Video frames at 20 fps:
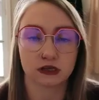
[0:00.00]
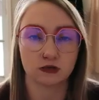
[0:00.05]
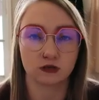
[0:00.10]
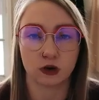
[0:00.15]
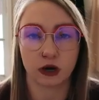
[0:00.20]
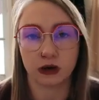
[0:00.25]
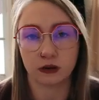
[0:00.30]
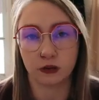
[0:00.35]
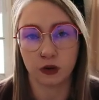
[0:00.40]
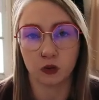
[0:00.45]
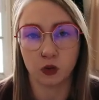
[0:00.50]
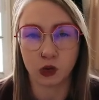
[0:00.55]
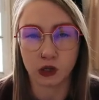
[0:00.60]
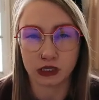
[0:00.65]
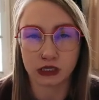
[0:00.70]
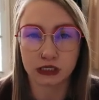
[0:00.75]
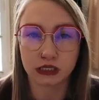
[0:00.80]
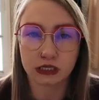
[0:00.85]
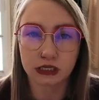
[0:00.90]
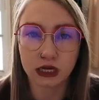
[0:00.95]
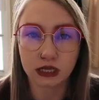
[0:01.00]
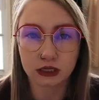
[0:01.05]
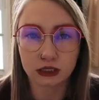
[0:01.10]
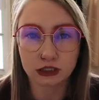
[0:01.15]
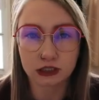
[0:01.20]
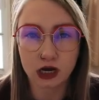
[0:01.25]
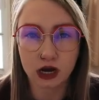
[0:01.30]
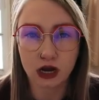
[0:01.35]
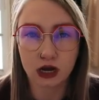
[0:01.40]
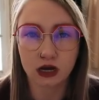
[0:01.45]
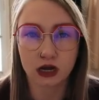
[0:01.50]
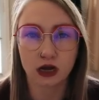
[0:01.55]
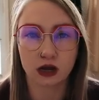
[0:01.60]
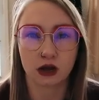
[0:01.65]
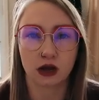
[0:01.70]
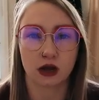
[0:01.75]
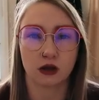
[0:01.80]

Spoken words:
of why we wanted another dog.